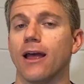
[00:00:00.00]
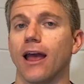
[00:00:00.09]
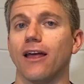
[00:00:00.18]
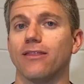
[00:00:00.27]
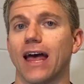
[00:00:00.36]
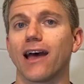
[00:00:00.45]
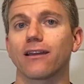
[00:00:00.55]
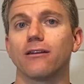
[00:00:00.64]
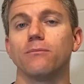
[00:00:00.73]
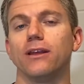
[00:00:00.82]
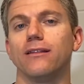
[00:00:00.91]
And that
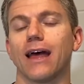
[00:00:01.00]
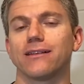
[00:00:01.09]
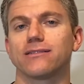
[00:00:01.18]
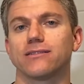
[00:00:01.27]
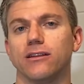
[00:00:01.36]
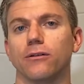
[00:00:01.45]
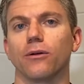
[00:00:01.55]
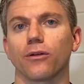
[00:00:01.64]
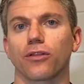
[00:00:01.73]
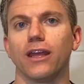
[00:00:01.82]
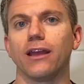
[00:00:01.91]
could be that single
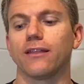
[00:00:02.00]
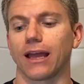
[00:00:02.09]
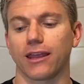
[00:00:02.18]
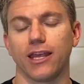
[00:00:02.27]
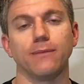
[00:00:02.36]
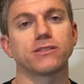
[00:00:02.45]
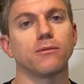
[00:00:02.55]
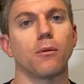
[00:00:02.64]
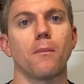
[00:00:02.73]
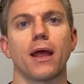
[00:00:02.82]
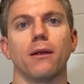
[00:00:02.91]
thing that keeps the
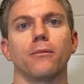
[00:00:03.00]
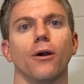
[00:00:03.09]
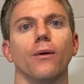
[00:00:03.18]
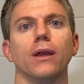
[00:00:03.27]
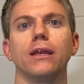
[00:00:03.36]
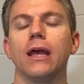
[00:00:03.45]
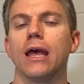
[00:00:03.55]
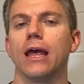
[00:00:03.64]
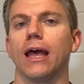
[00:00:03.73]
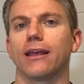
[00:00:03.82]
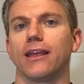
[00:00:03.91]
momentum going
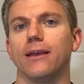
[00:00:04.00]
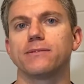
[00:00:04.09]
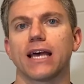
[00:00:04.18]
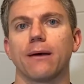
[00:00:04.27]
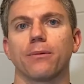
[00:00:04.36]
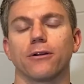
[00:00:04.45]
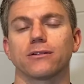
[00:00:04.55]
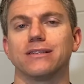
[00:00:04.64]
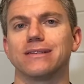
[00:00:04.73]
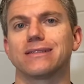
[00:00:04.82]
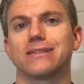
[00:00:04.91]
and keeps that
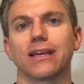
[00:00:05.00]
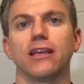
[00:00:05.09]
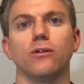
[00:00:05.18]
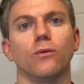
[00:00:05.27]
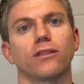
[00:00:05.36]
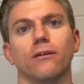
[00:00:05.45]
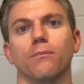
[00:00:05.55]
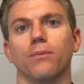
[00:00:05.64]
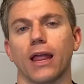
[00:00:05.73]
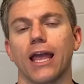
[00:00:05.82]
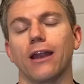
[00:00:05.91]
person sticking with the
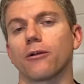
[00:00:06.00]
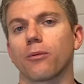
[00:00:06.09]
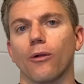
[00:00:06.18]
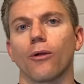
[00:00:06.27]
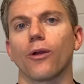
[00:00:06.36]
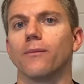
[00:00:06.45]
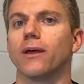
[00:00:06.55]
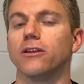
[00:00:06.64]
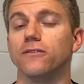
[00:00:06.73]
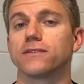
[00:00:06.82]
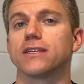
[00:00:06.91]
plan or program that
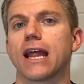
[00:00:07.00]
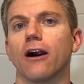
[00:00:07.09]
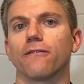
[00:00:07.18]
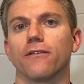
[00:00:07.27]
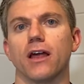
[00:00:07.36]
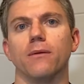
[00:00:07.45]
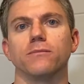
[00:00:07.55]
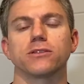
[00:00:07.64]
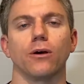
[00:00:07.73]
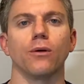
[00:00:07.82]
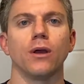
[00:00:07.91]
you've set out for them.
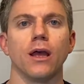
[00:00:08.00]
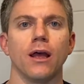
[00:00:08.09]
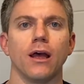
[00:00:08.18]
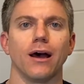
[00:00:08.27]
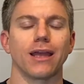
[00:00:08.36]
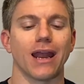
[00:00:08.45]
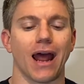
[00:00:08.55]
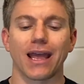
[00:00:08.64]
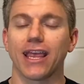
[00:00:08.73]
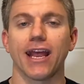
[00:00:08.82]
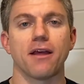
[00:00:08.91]
So again, I
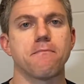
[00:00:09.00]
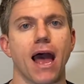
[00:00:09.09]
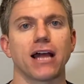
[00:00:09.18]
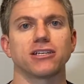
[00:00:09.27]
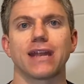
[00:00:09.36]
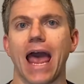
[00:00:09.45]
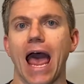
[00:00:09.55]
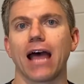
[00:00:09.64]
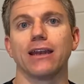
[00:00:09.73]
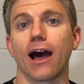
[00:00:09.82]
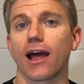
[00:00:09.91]
can't imagine
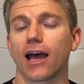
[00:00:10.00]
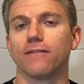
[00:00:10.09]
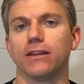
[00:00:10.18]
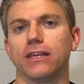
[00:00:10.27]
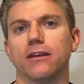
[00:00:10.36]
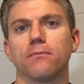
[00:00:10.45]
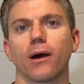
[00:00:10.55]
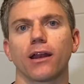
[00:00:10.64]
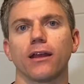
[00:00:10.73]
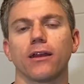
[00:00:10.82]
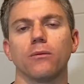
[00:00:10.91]
not having the
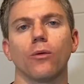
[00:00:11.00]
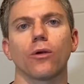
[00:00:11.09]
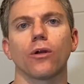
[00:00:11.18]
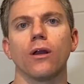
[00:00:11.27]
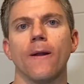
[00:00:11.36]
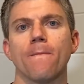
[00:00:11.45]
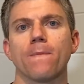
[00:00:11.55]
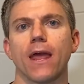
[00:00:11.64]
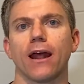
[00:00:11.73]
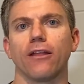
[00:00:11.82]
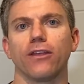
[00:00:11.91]
InBody anymore,
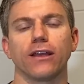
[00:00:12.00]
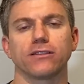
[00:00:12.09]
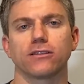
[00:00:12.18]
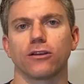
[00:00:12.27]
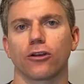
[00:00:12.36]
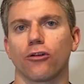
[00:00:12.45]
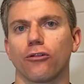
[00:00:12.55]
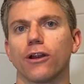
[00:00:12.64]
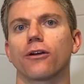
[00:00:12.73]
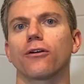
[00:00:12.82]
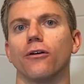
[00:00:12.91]
and I think it's
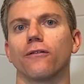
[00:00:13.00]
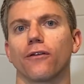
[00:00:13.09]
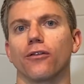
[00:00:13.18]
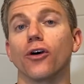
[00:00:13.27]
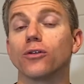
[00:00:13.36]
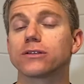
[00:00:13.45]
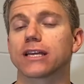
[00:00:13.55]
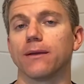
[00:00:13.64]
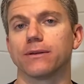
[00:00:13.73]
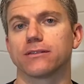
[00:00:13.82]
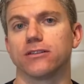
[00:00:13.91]
critical for those
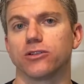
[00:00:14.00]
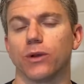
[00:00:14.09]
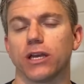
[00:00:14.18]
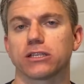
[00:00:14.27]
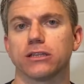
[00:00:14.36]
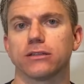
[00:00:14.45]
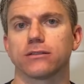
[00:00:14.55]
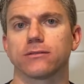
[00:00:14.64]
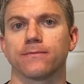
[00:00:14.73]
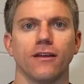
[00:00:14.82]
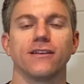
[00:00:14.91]
type of
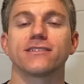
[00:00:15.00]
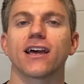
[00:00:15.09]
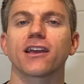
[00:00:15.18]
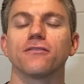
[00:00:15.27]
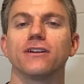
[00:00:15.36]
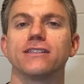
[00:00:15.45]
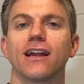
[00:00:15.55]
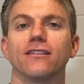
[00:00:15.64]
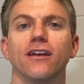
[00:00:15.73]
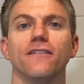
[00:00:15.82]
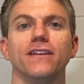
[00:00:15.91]
situations. The second reason I
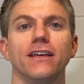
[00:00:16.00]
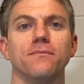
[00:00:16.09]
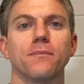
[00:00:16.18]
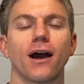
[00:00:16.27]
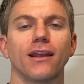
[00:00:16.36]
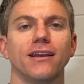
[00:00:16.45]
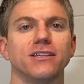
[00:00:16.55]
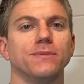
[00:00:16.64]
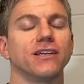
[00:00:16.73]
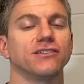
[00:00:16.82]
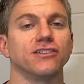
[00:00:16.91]
love the InBody is
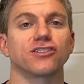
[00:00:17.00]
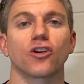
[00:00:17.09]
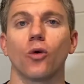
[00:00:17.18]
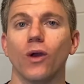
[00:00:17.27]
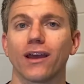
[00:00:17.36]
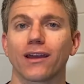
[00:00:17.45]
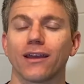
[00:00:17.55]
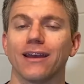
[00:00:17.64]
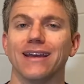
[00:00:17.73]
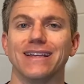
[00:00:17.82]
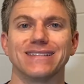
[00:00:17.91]
because it's quick,
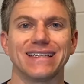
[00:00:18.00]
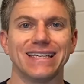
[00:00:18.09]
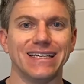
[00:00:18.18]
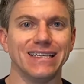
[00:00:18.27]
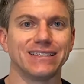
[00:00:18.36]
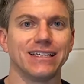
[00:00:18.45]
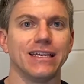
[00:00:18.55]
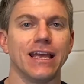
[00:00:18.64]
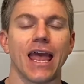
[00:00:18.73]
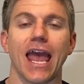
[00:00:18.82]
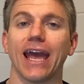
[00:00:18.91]
it's
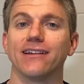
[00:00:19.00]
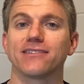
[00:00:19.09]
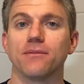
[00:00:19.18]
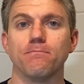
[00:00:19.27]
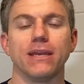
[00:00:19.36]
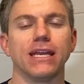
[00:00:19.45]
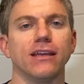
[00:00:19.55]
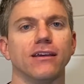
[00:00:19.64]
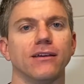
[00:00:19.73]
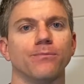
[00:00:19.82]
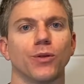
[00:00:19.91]
easy, and it's
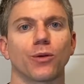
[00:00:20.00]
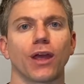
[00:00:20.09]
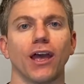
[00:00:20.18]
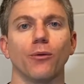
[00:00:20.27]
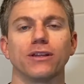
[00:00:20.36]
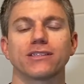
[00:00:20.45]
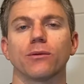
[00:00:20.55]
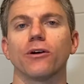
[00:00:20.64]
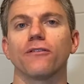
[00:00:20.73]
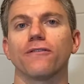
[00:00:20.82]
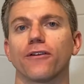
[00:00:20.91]
immediate, okay? When
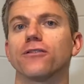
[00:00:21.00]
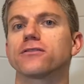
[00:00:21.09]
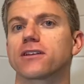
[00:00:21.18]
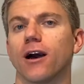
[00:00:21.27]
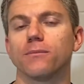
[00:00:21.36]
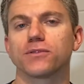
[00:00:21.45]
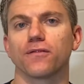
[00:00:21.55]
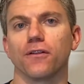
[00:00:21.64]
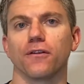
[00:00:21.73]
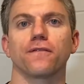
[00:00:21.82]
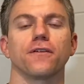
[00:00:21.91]
someone first comes for
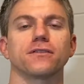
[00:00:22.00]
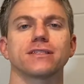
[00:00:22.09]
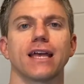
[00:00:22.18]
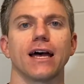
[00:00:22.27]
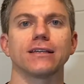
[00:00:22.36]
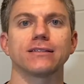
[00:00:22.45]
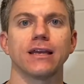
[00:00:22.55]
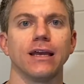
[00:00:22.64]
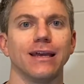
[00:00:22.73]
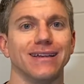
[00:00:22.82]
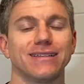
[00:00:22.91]
their first test,
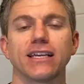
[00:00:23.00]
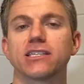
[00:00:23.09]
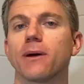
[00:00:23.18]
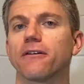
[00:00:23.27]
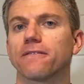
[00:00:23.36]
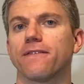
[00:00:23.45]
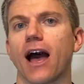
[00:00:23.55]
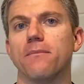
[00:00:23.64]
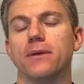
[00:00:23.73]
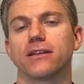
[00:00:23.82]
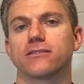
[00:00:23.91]
it takes about
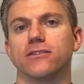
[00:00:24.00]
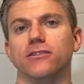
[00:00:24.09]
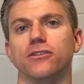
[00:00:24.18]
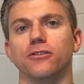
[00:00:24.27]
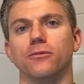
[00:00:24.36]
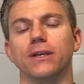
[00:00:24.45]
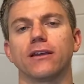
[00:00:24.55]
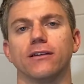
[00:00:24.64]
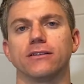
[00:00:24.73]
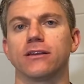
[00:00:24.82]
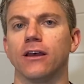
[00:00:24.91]
5 minutes to do
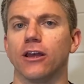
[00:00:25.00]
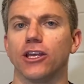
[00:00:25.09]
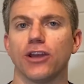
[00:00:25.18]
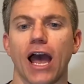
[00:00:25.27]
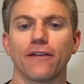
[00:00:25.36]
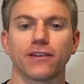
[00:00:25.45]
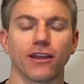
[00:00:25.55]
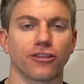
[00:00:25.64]
because you have to get